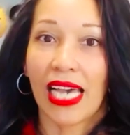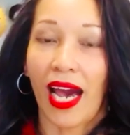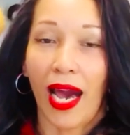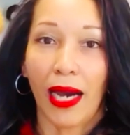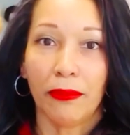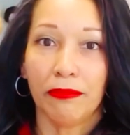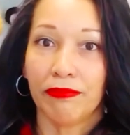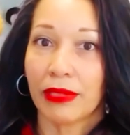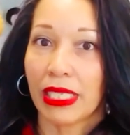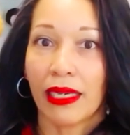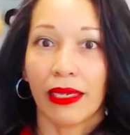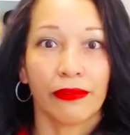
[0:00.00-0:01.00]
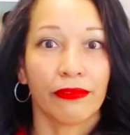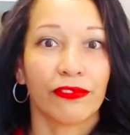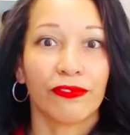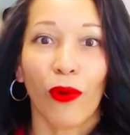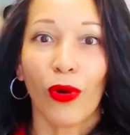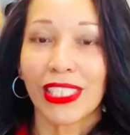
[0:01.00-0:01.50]
Um,
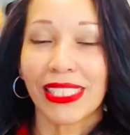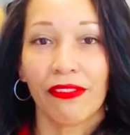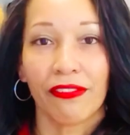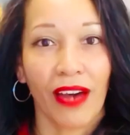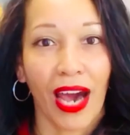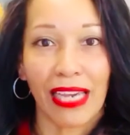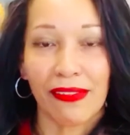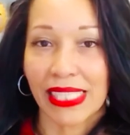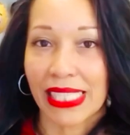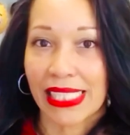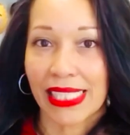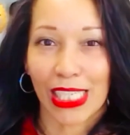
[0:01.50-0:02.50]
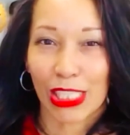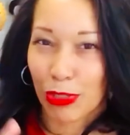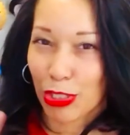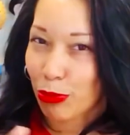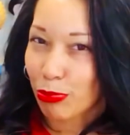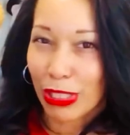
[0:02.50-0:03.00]
fours and fives and six were
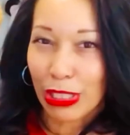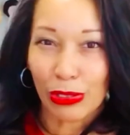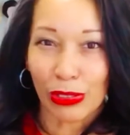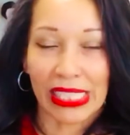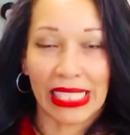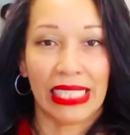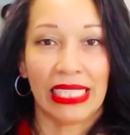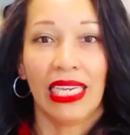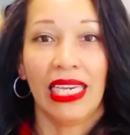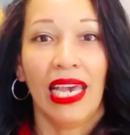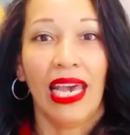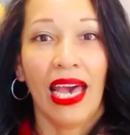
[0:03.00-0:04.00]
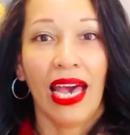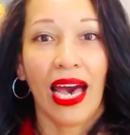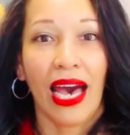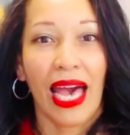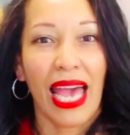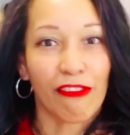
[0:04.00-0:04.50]
sprinkled in
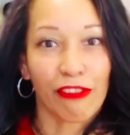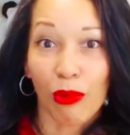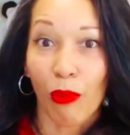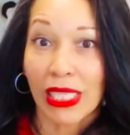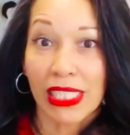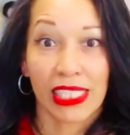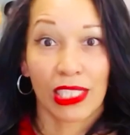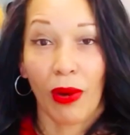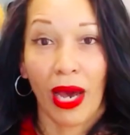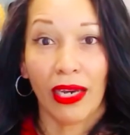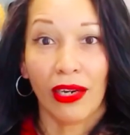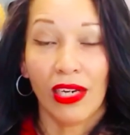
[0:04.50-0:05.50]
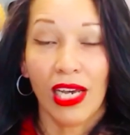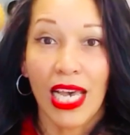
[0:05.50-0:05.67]
uh, every once in a while.